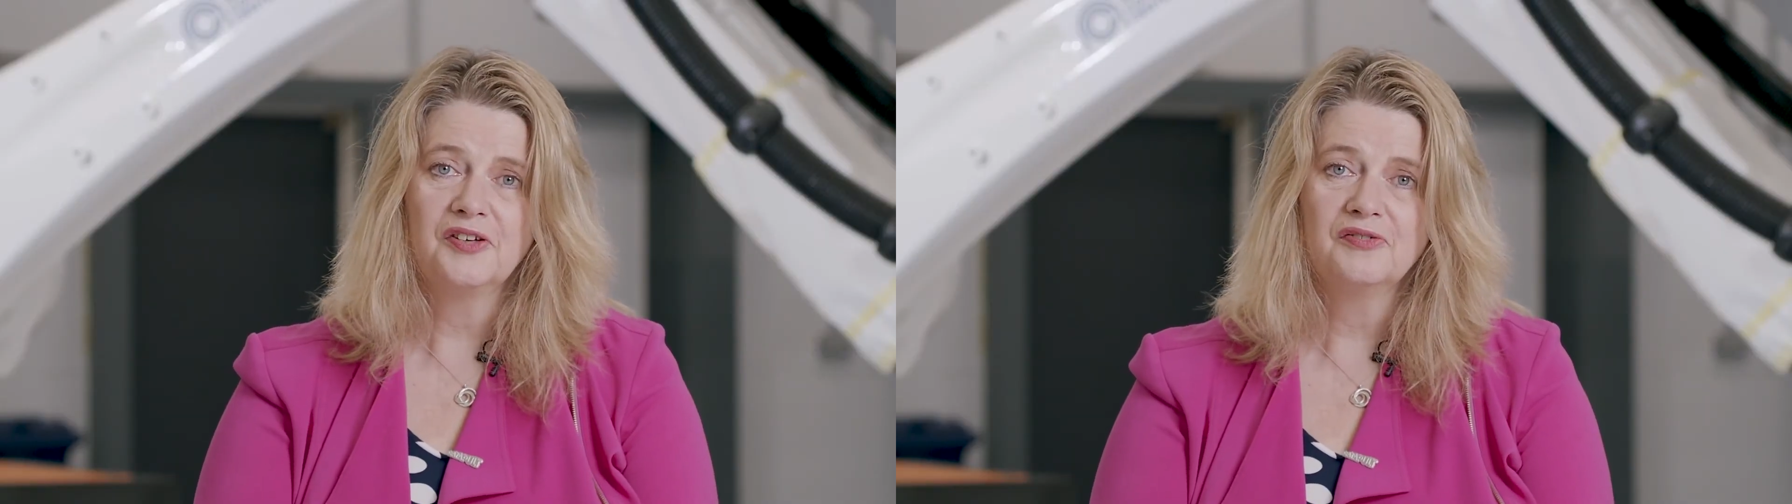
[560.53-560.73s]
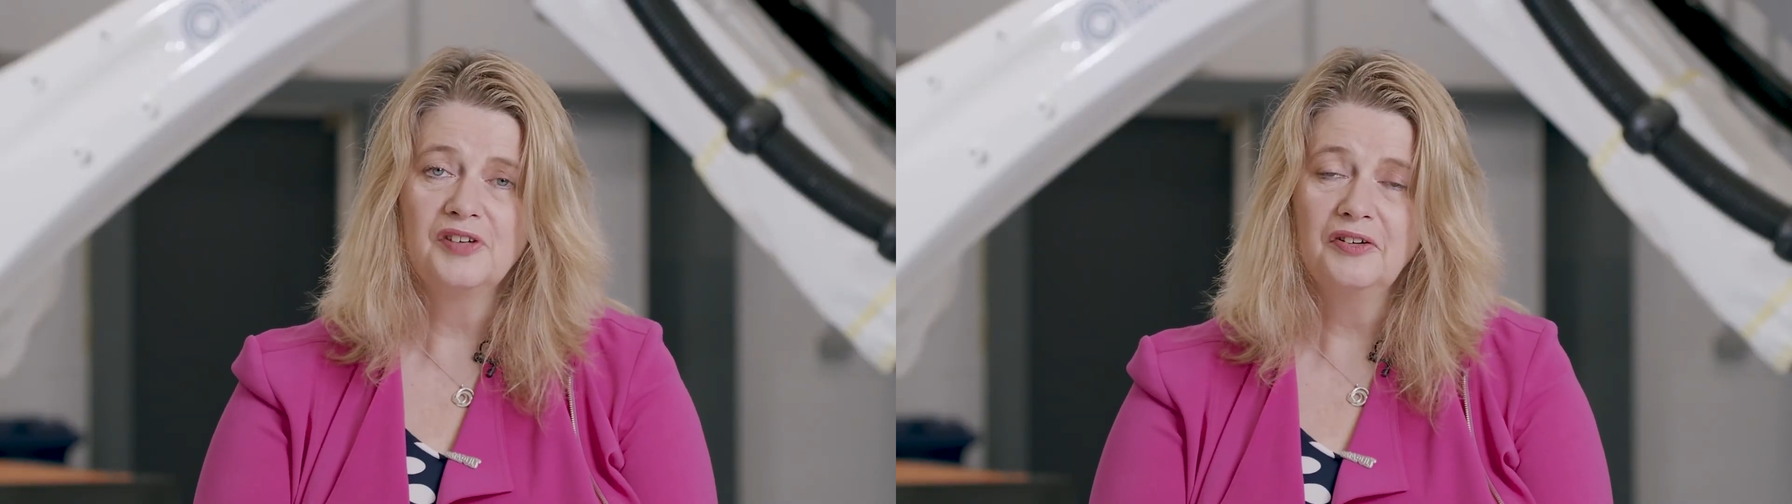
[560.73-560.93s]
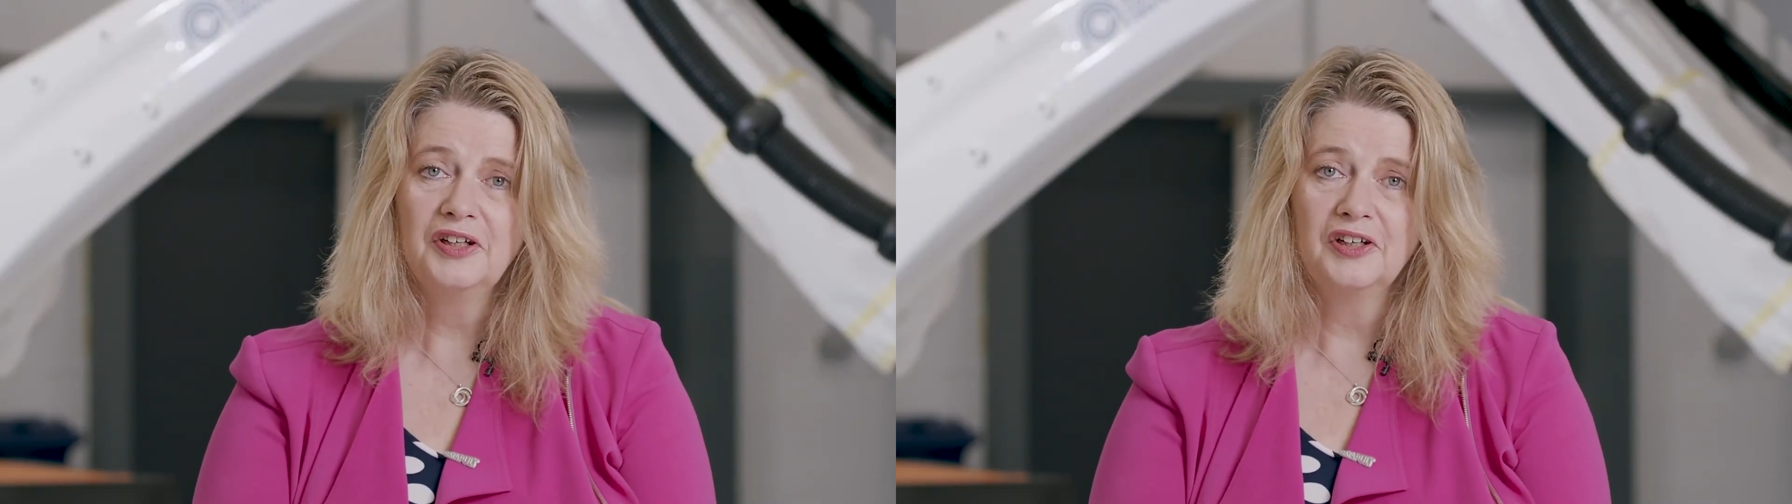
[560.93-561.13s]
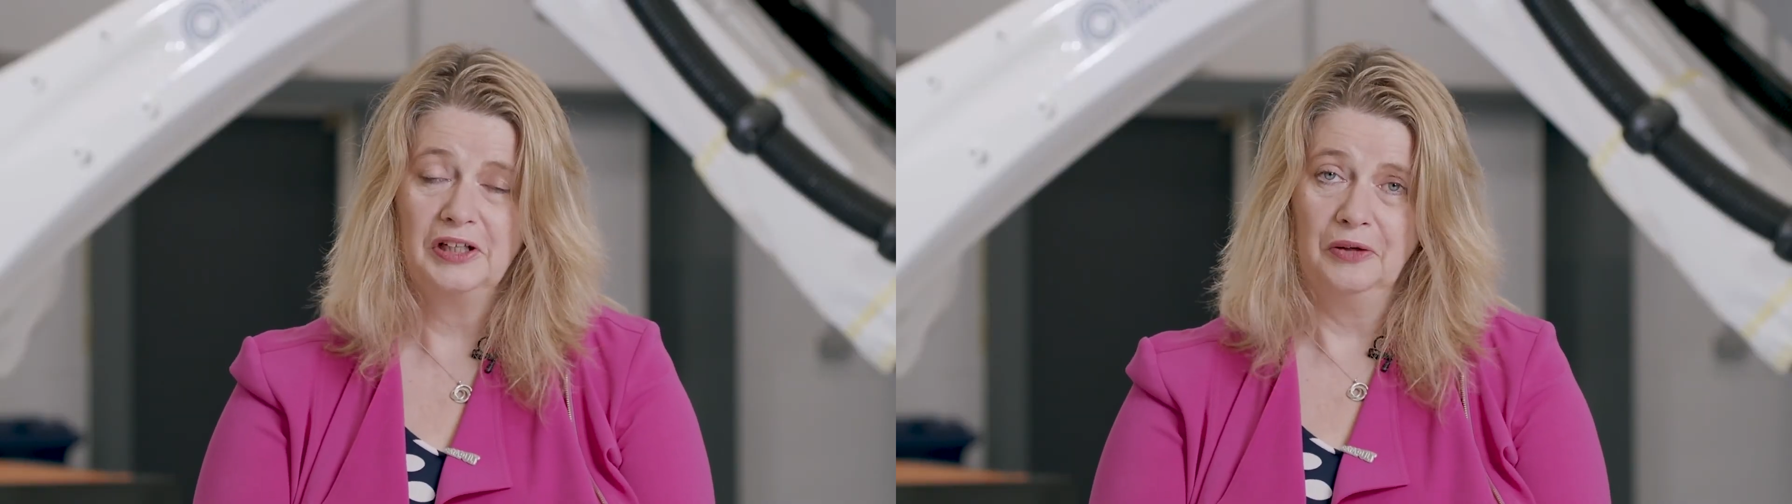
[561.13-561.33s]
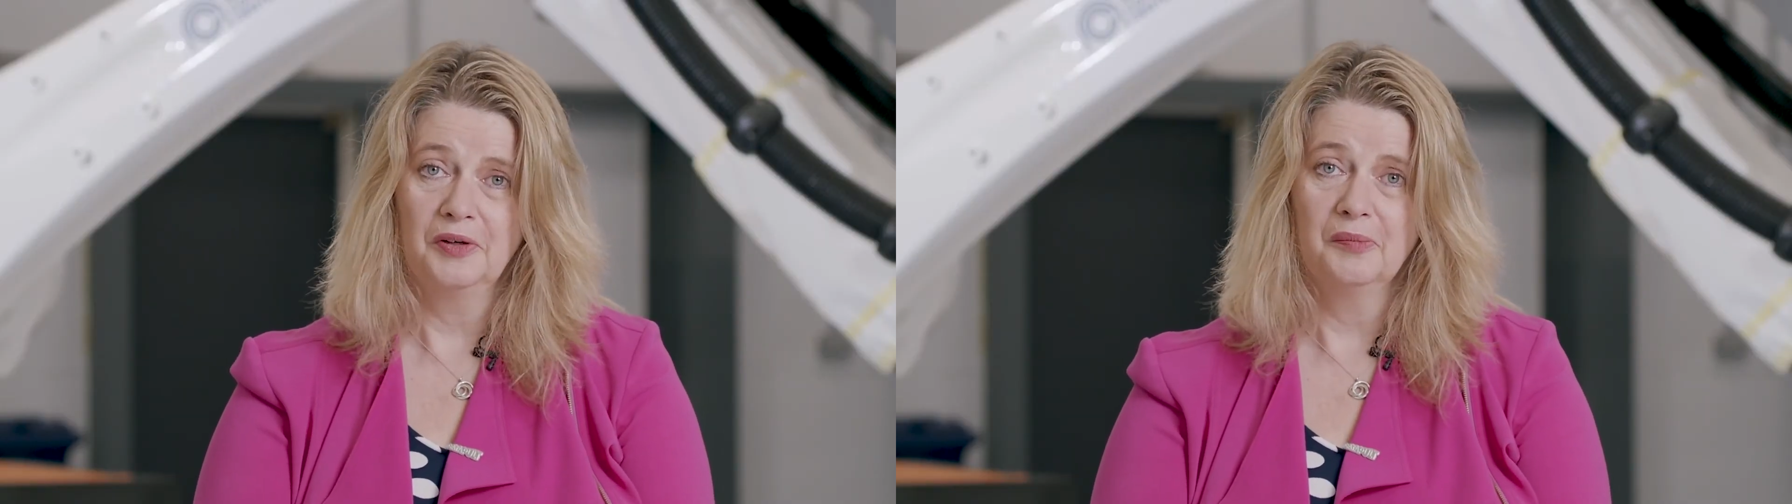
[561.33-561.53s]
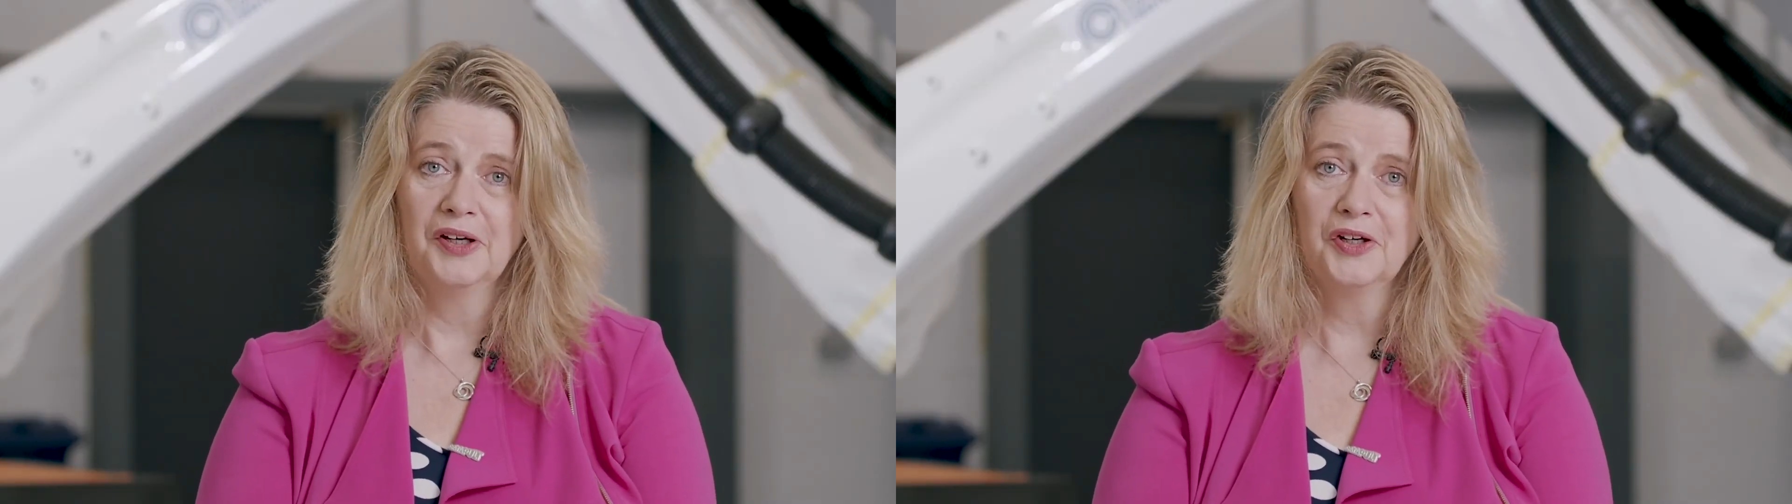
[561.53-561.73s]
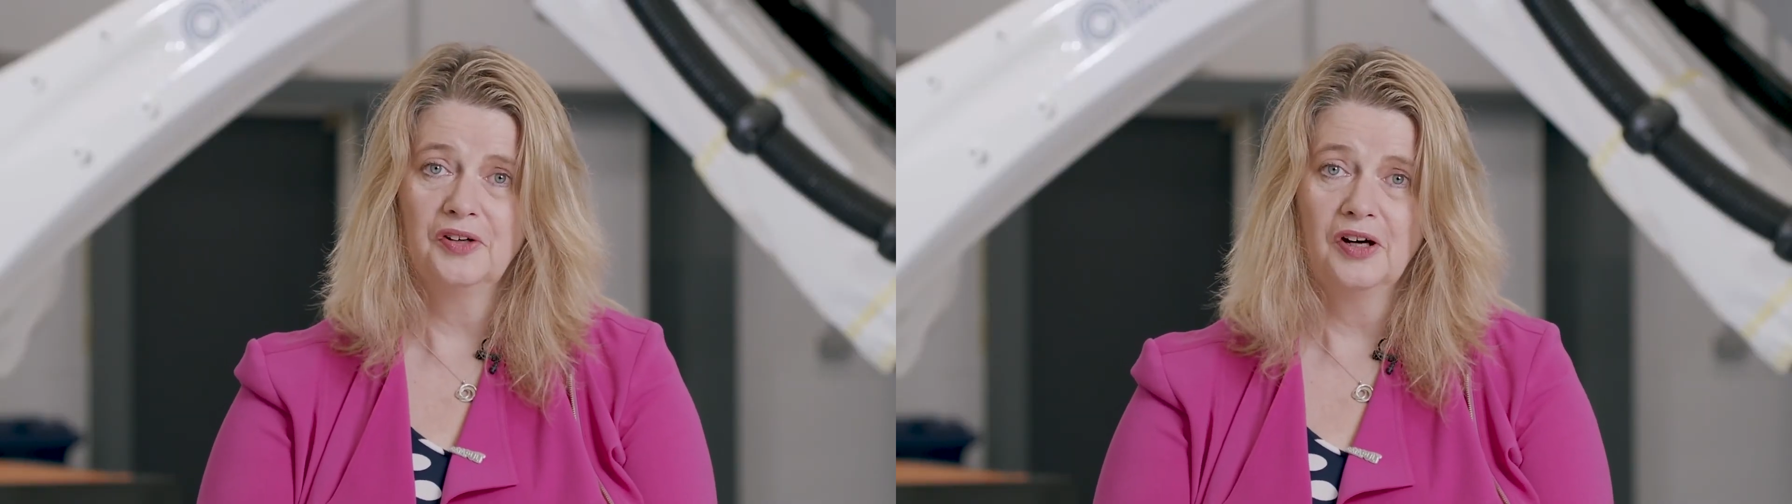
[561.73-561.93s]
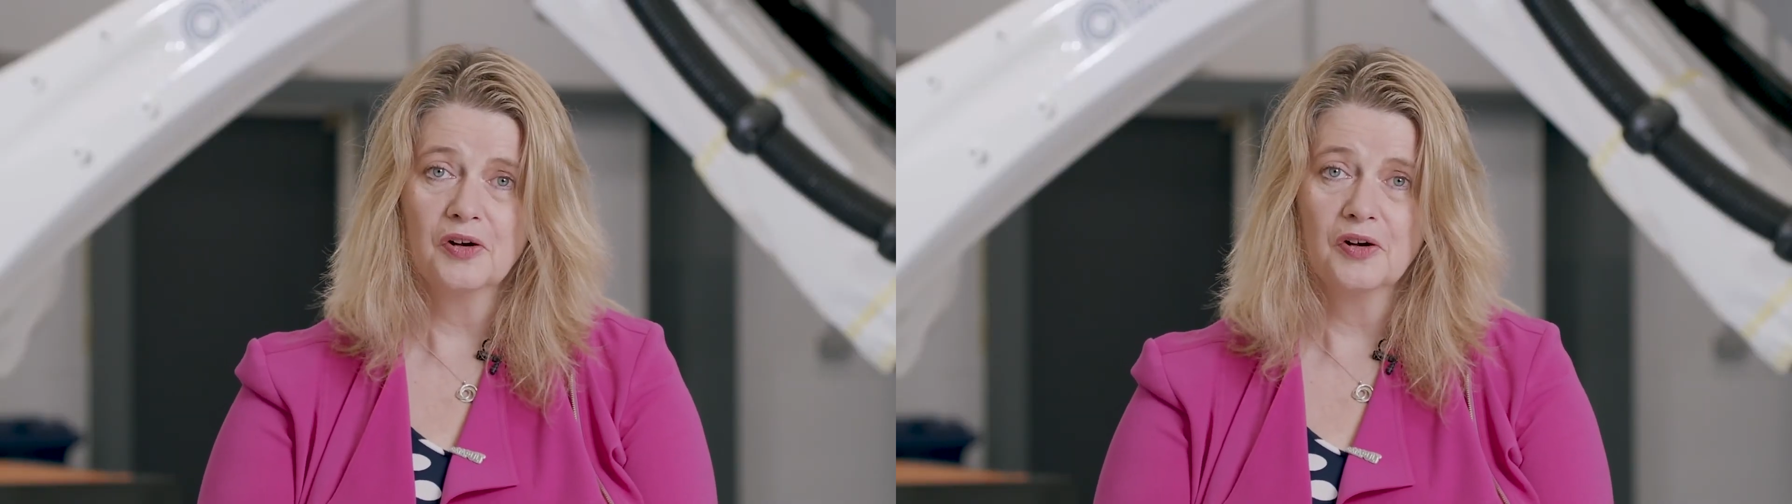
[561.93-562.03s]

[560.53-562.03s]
Very early on in my career,